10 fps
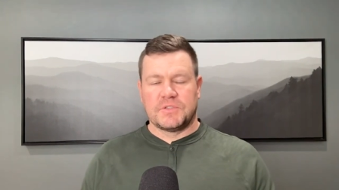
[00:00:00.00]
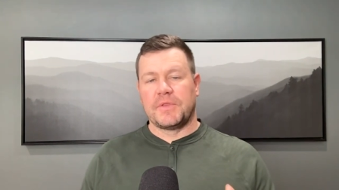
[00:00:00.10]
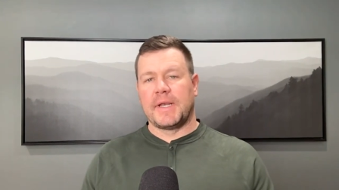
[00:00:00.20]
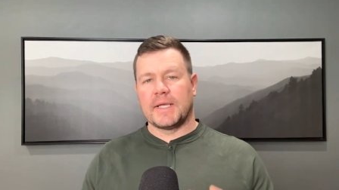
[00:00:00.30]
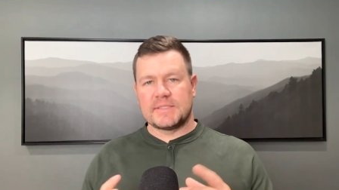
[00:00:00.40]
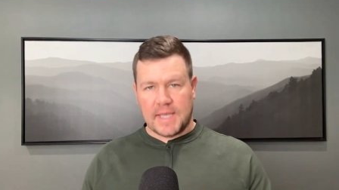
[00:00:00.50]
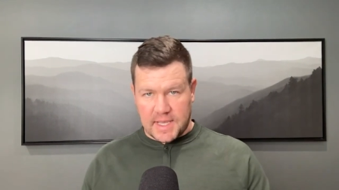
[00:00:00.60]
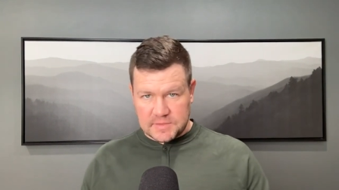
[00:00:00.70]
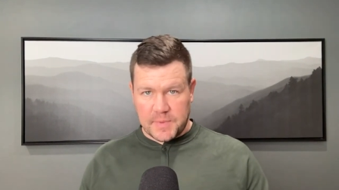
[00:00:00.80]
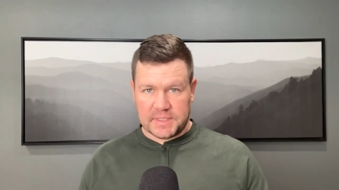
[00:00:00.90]
So, the next
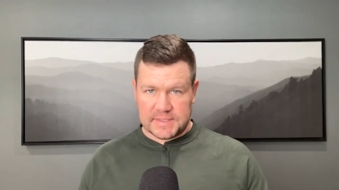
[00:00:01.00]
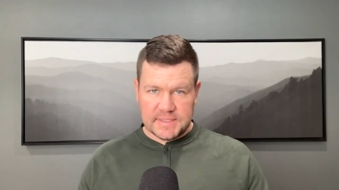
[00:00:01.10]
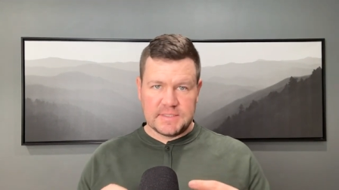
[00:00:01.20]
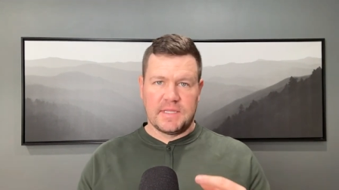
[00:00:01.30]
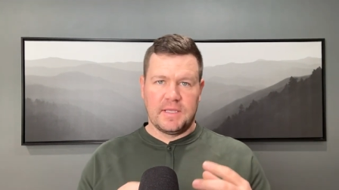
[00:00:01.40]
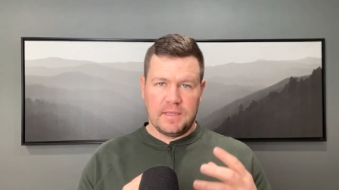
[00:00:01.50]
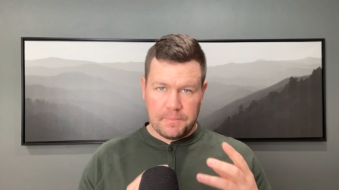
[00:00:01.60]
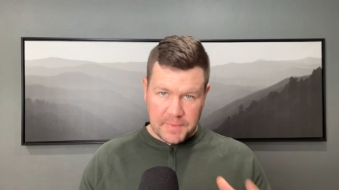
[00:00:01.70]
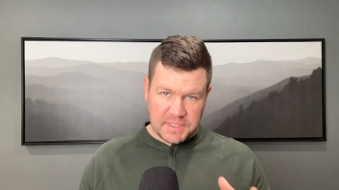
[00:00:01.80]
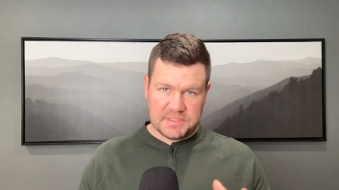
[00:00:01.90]
aspect is
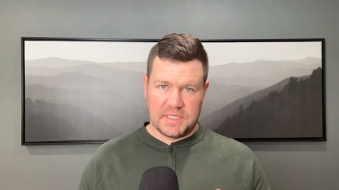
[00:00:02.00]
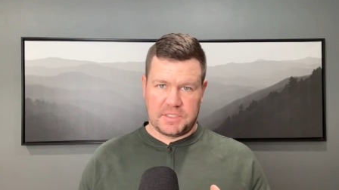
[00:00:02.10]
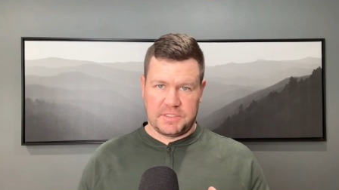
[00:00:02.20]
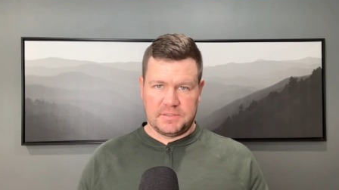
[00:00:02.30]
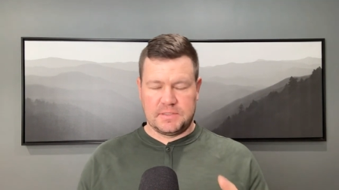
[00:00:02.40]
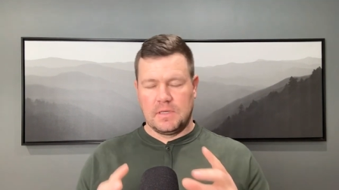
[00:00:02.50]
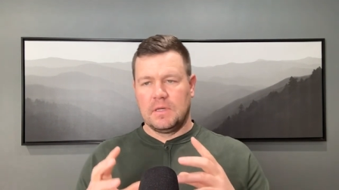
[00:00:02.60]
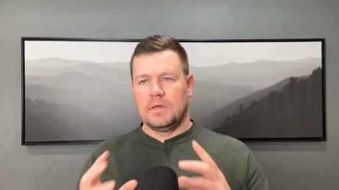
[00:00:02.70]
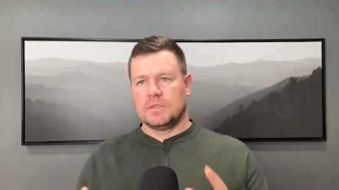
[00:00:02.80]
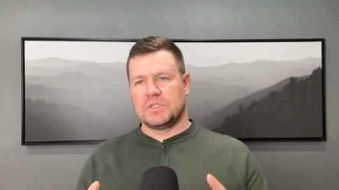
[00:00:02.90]
the mini sessions.
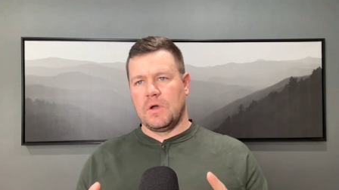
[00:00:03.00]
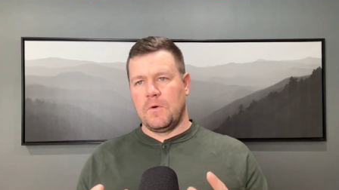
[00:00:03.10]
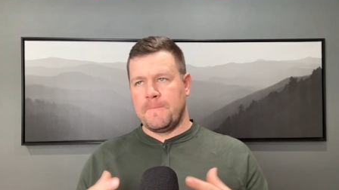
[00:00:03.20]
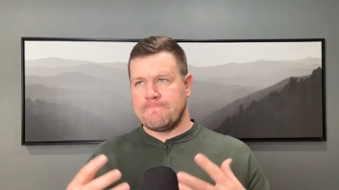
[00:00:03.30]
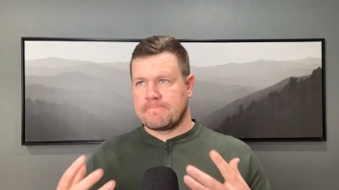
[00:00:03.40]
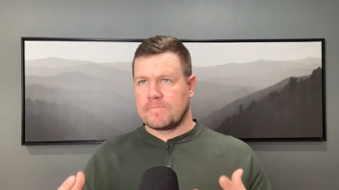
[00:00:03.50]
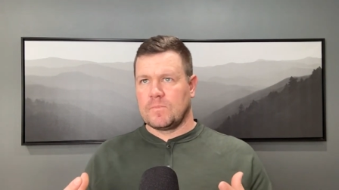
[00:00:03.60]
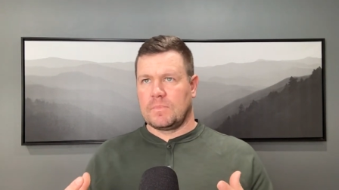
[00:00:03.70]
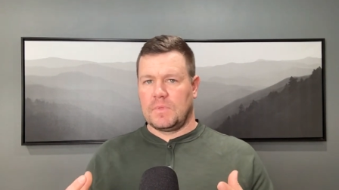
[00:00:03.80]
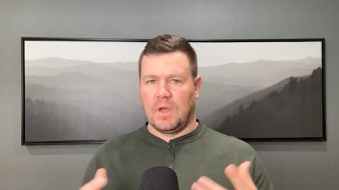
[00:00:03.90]
So,
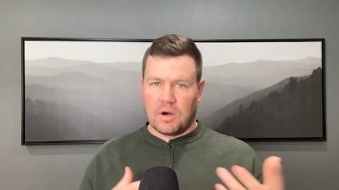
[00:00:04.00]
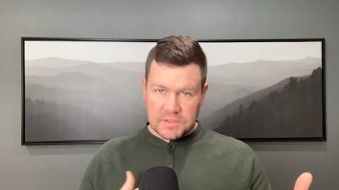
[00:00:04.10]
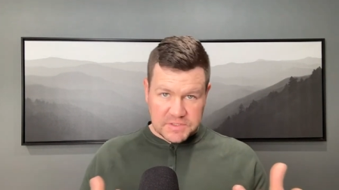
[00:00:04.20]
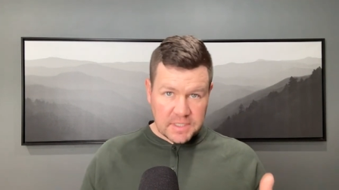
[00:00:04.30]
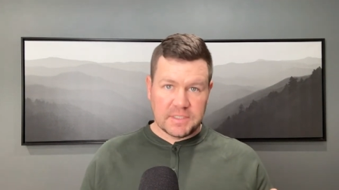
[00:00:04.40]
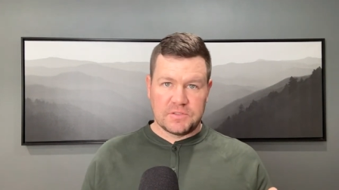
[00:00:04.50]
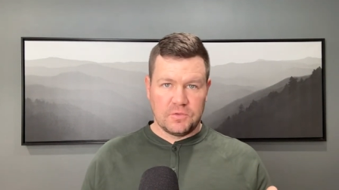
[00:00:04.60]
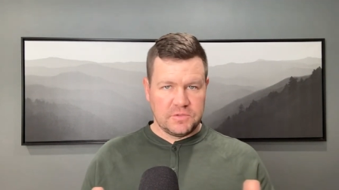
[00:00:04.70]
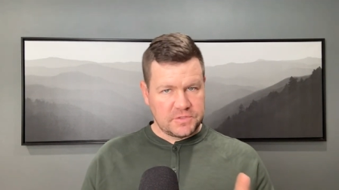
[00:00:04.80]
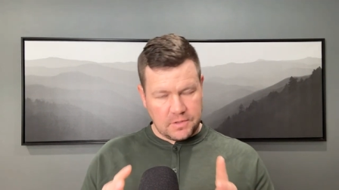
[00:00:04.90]
our study
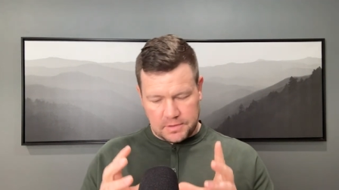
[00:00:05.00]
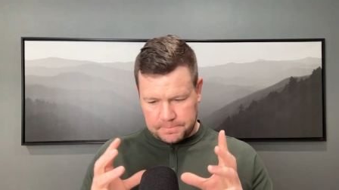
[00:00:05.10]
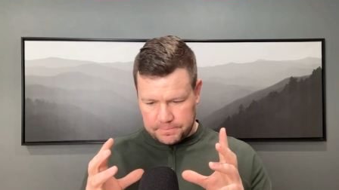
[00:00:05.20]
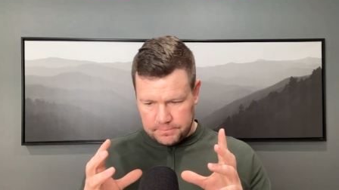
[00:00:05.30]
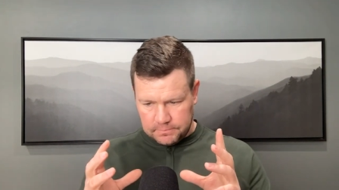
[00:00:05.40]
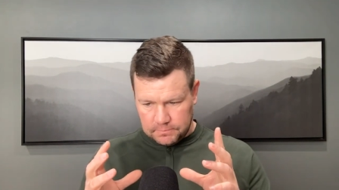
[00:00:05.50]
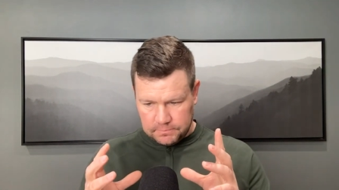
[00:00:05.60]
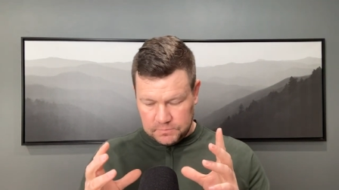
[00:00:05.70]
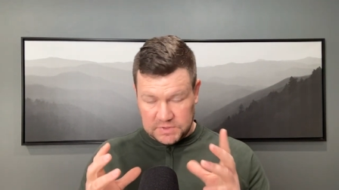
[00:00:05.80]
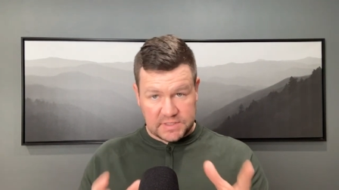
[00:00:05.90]
tools are
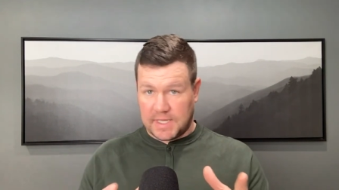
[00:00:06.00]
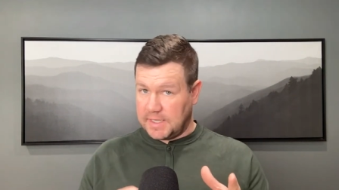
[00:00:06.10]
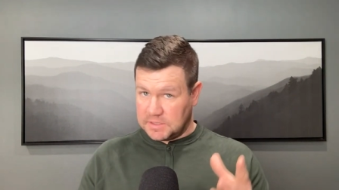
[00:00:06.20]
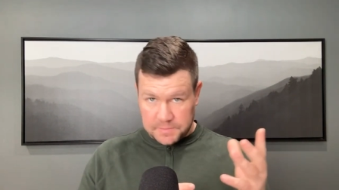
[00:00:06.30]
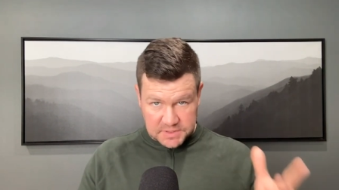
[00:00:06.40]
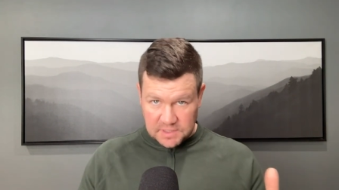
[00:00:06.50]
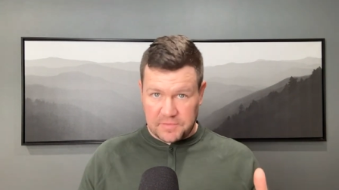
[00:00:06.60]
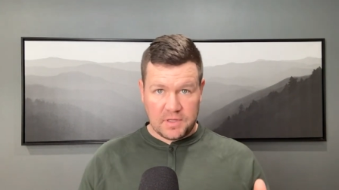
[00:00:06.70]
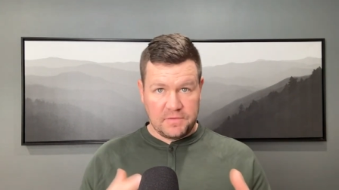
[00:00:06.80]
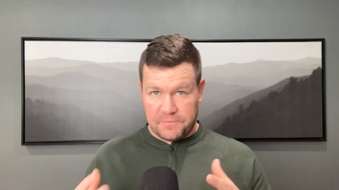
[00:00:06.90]
designed
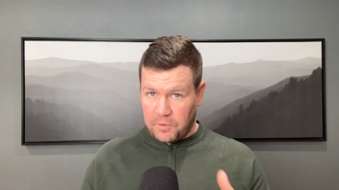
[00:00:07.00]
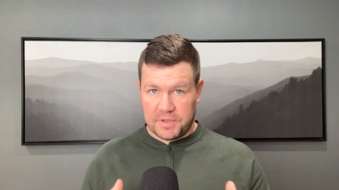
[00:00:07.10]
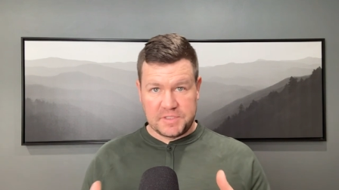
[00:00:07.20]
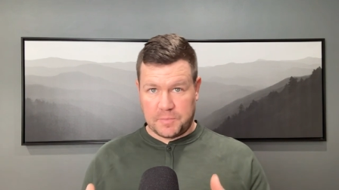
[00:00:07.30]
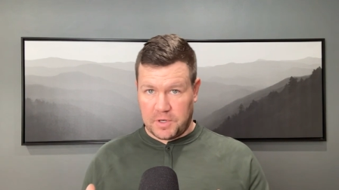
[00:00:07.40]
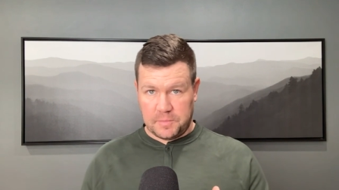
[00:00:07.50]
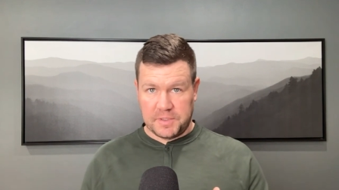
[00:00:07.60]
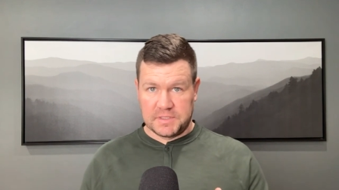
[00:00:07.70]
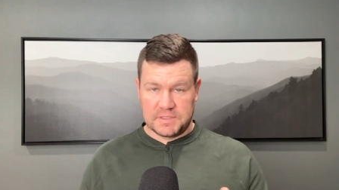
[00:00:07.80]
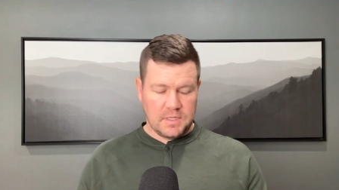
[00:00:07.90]
specifically for this
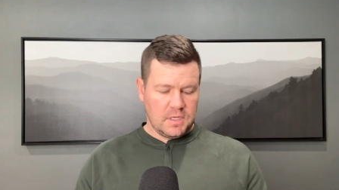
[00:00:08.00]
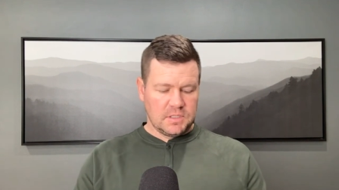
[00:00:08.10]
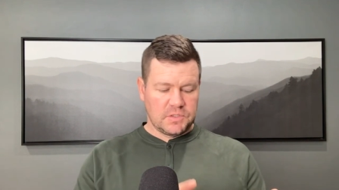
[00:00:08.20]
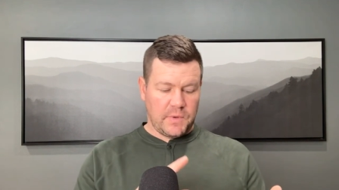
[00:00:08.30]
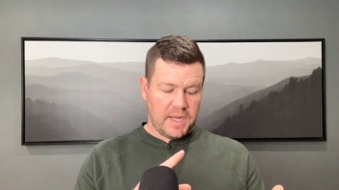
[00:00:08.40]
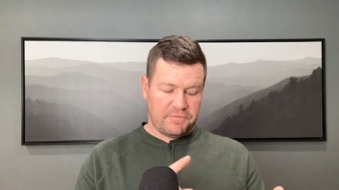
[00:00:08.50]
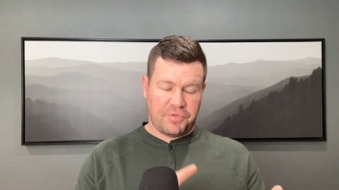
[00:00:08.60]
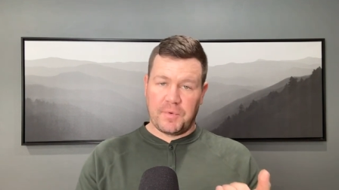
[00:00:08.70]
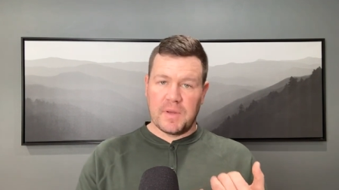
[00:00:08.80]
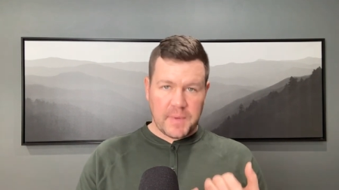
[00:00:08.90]
purpose. So, we have
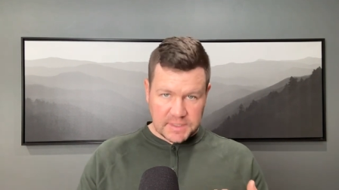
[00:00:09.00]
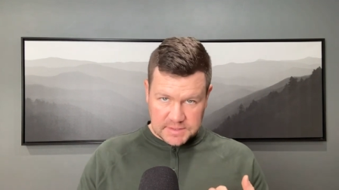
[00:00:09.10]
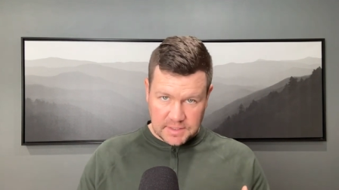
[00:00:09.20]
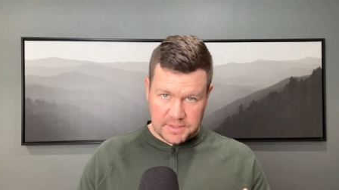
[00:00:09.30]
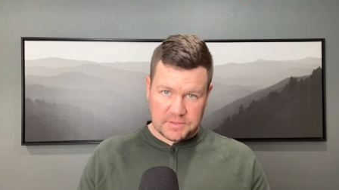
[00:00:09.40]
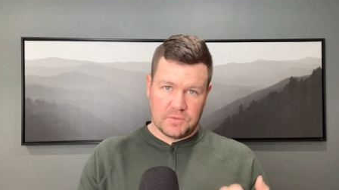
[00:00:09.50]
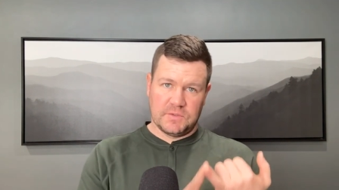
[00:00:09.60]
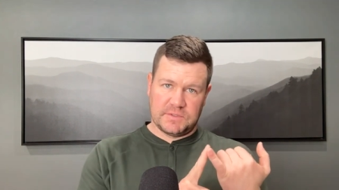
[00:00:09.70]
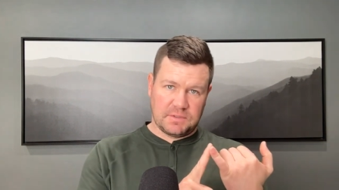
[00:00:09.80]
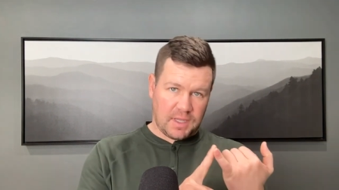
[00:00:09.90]
three main study
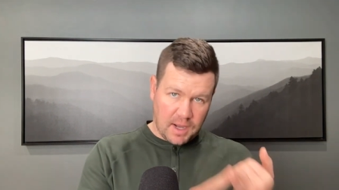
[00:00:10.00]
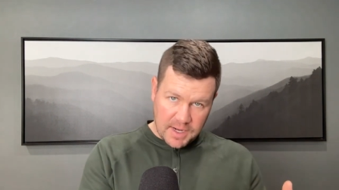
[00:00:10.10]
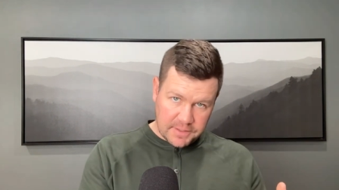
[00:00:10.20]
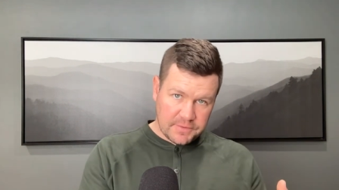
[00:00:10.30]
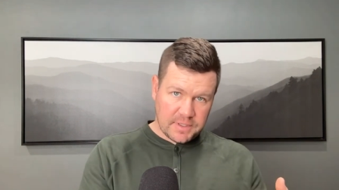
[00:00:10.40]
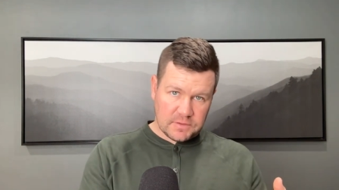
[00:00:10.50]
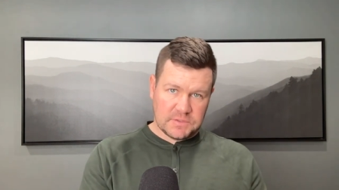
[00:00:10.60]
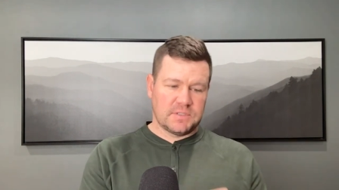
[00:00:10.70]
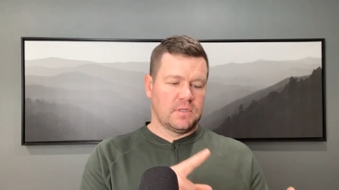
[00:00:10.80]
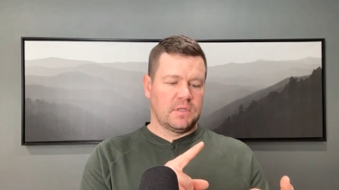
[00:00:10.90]
tools the audio
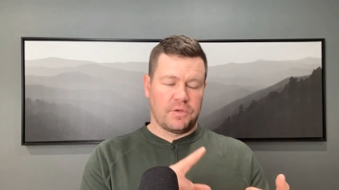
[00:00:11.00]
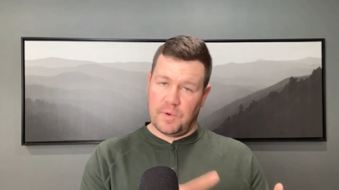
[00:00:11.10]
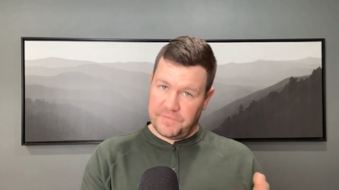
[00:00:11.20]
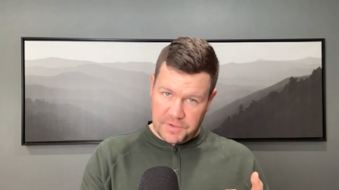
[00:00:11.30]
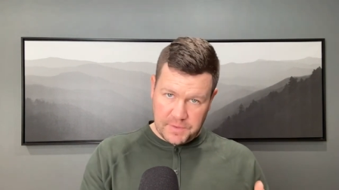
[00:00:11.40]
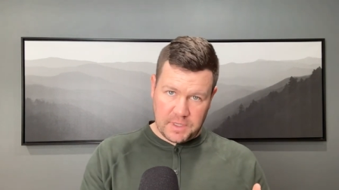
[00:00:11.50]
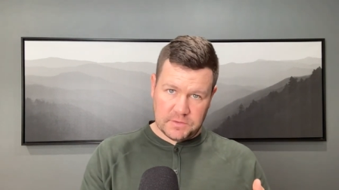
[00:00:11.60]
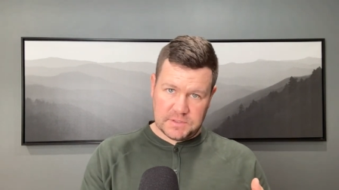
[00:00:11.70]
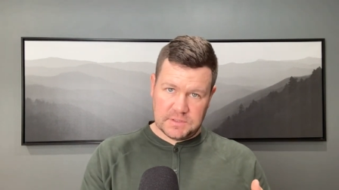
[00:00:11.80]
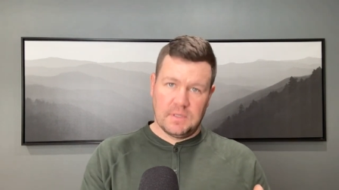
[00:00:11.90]
notes, the review
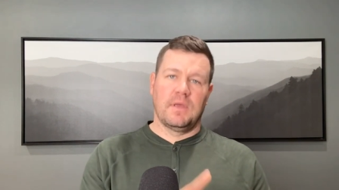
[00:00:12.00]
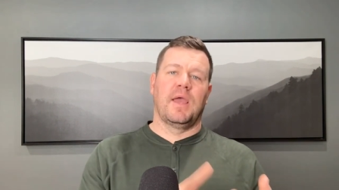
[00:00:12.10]
notes,